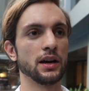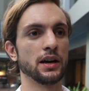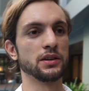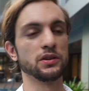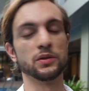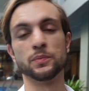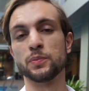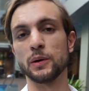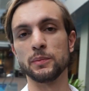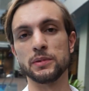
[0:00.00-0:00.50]

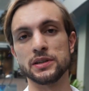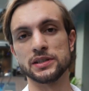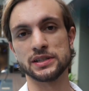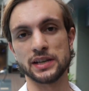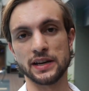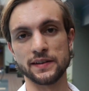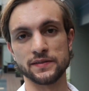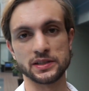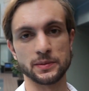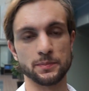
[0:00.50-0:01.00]
You'll probably
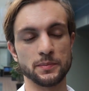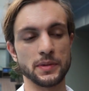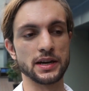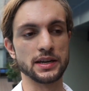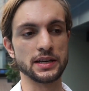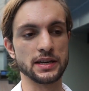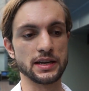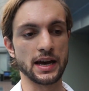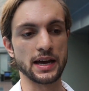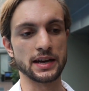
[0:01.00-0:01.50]
save some
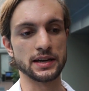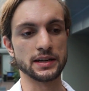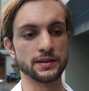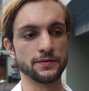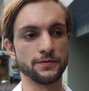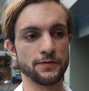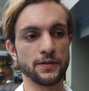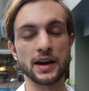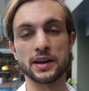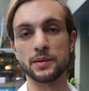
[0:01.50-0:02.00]
money
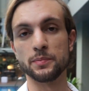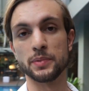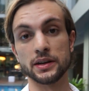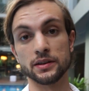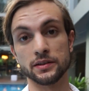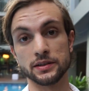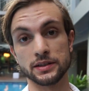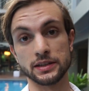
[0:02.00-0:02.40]
and find a better